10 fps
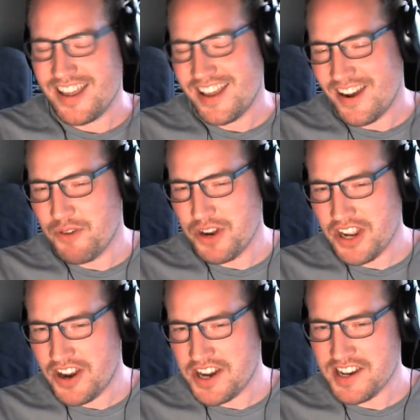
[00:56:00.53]
I want
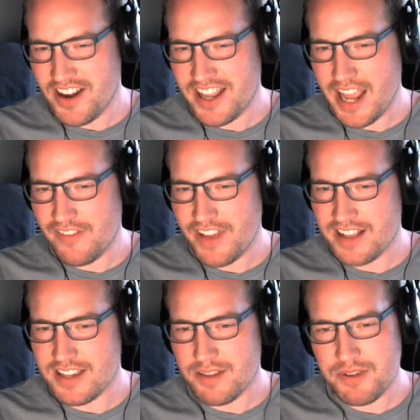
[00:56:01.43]
to slightly
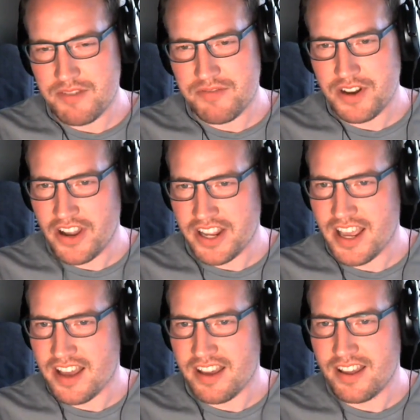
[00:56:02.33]
caveat it with, like,
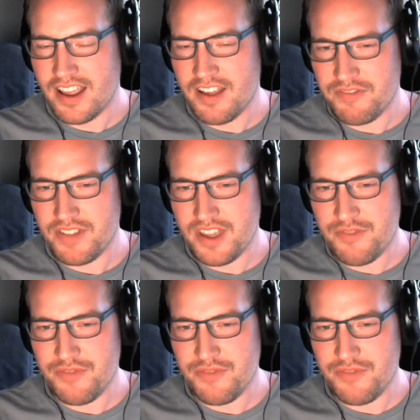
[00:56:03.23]
yeah, if